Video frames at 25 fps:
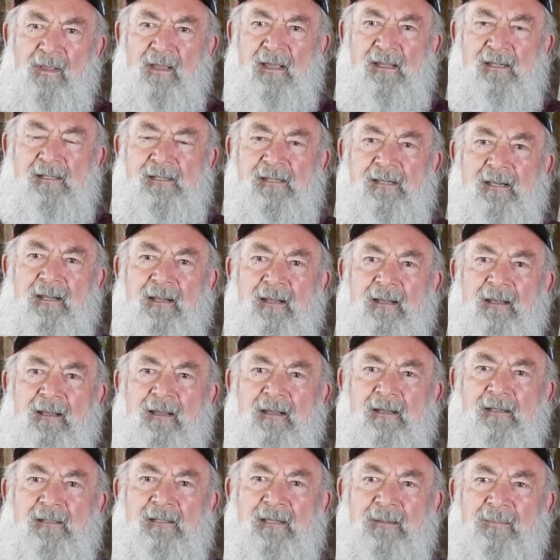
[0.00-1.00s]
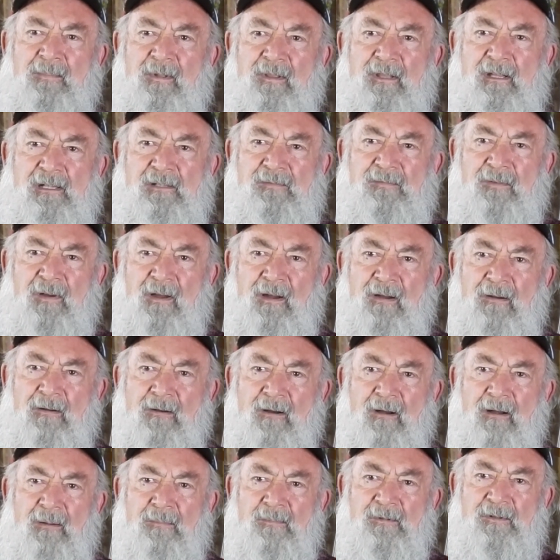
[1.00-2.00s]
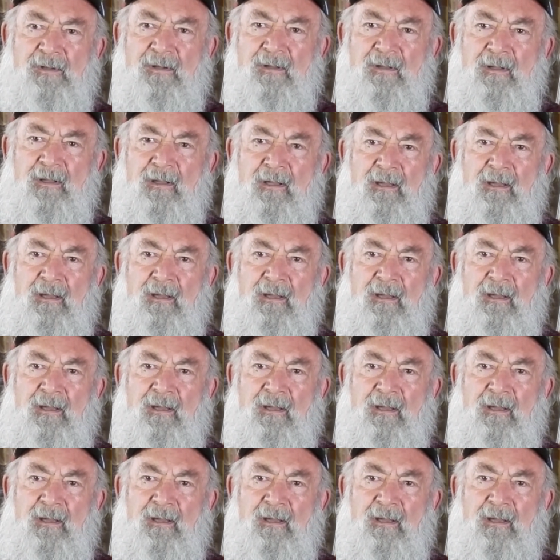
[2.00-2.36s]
these firearms